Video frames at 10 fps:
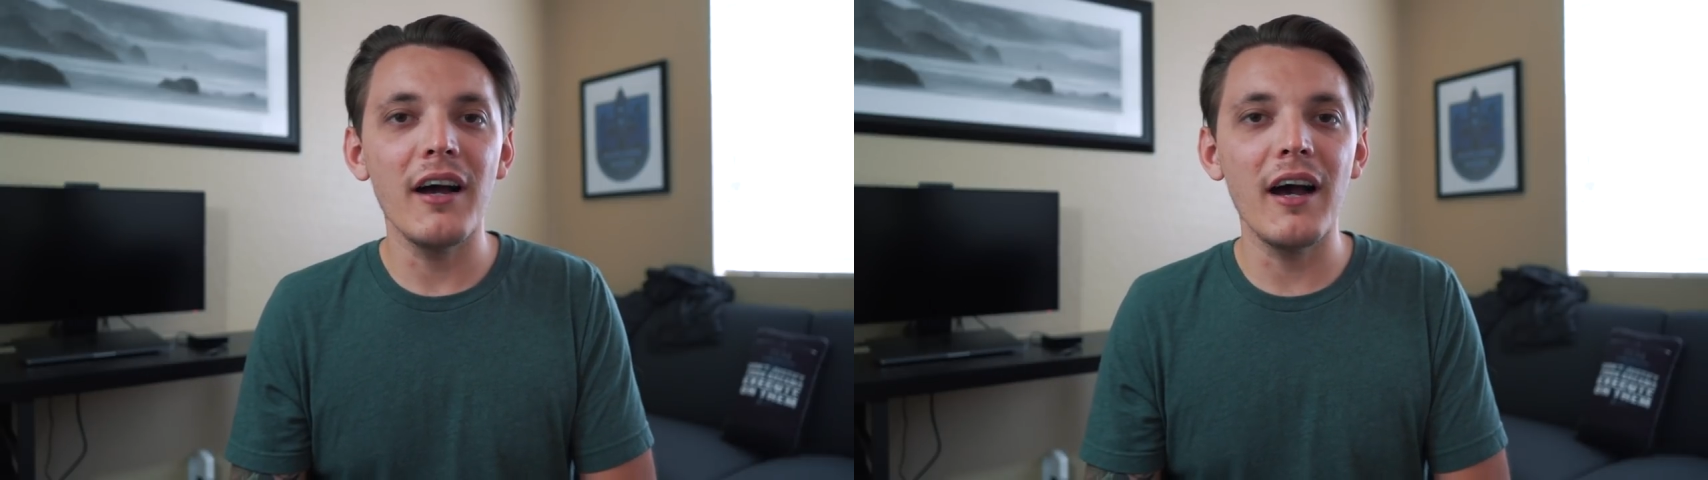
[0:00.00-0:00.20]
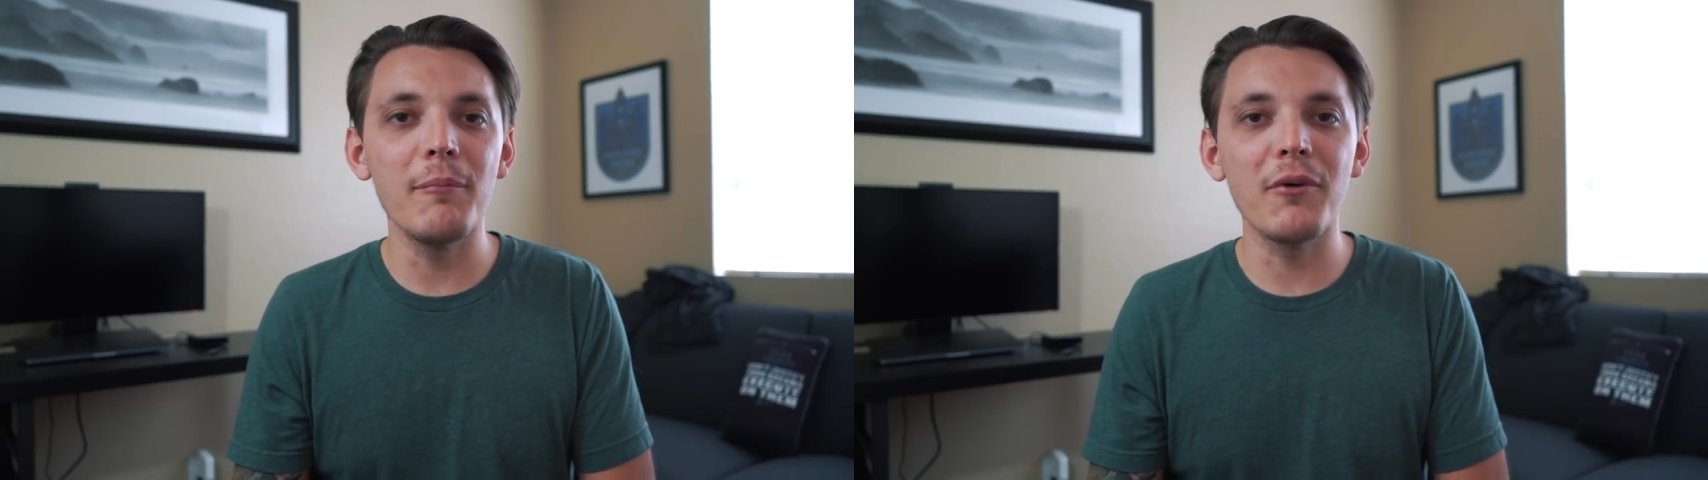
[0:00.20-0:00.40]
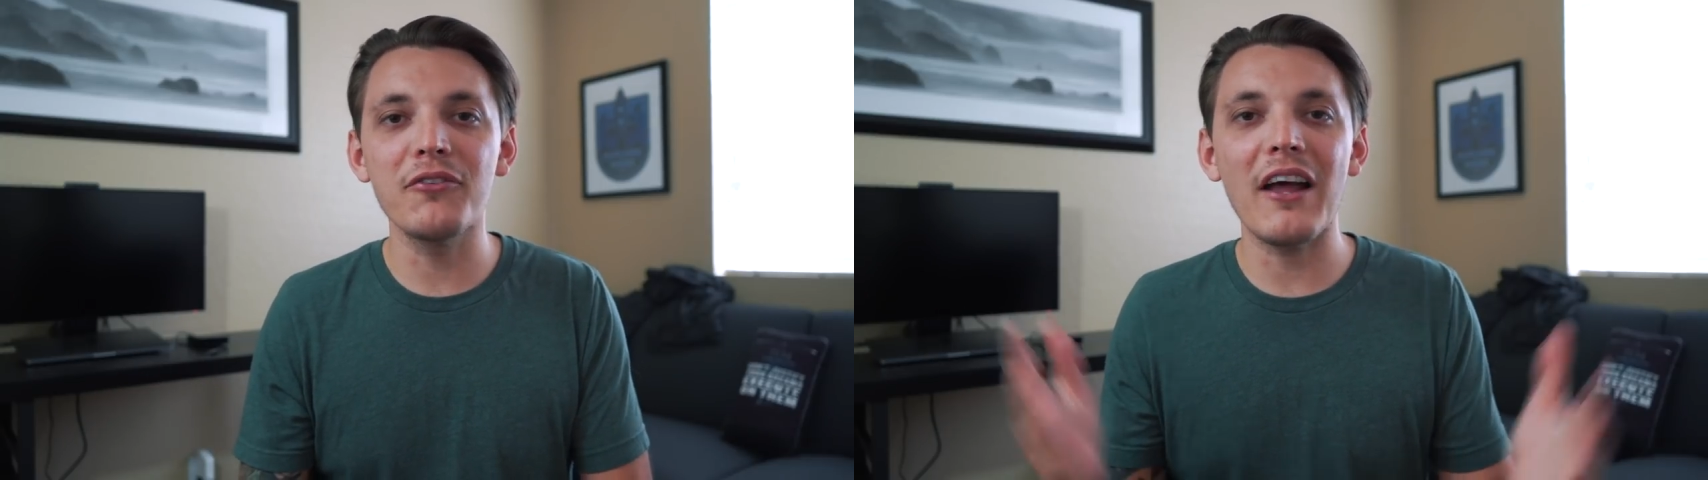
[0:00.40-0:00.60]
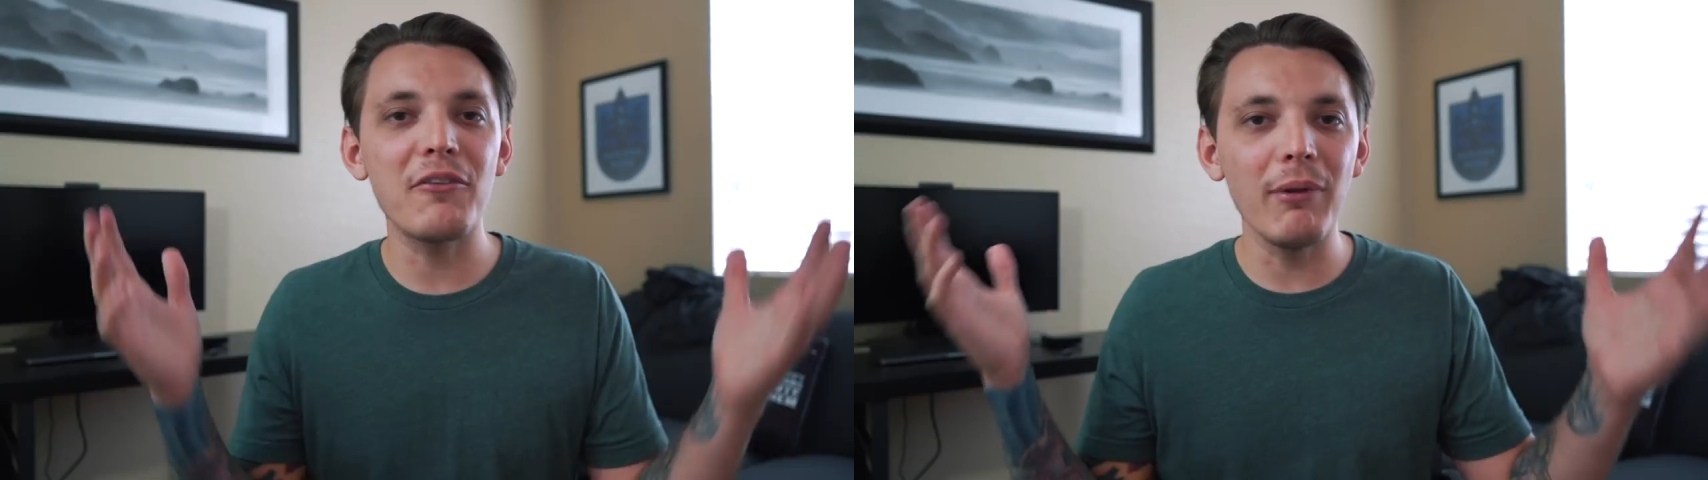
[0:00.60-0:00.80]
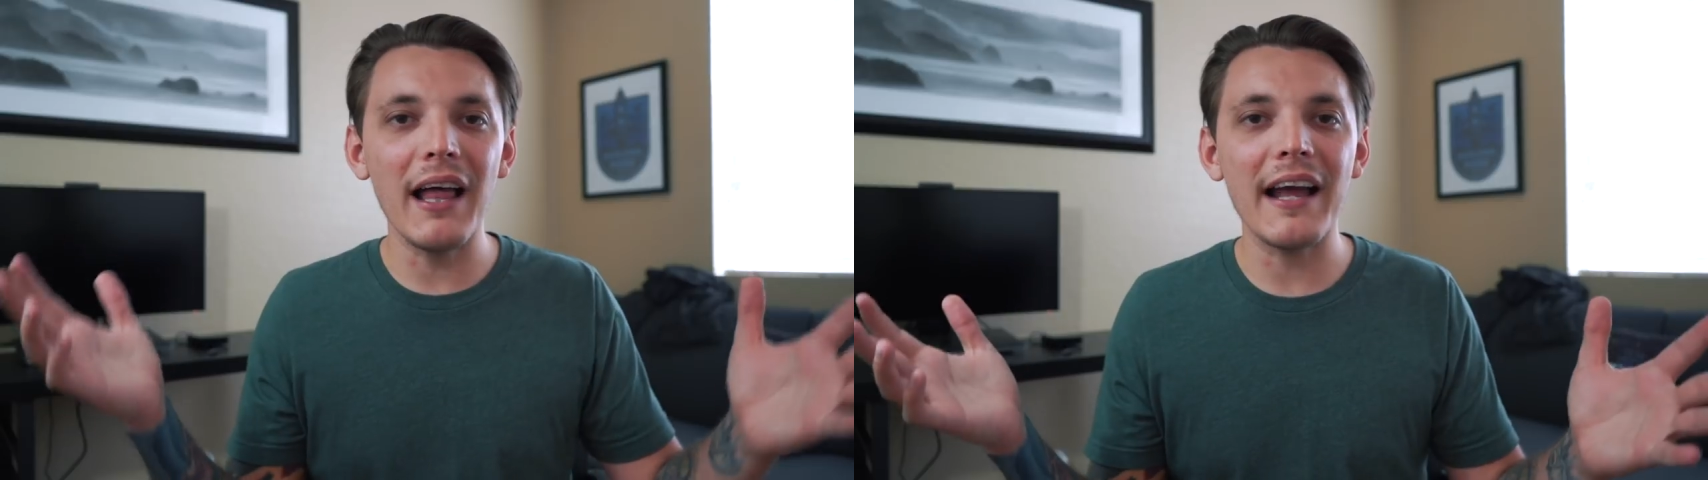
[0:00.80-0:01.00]
um, besides
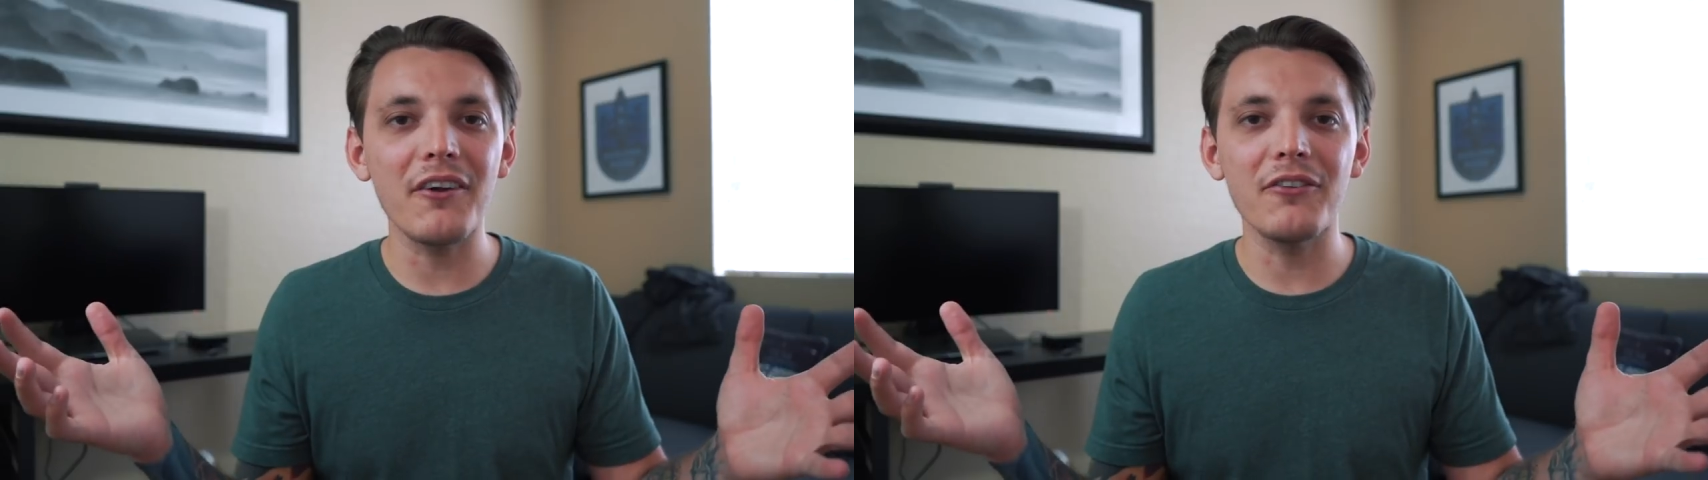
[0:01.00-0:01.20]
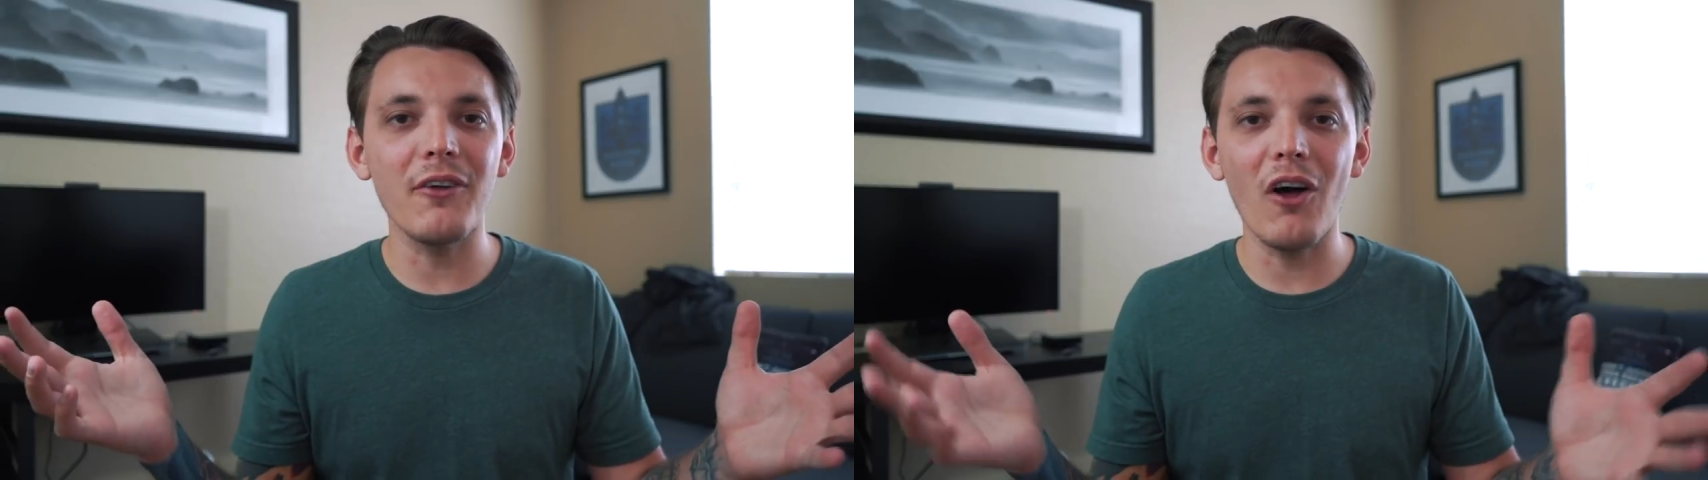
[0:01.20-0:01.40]
besides black because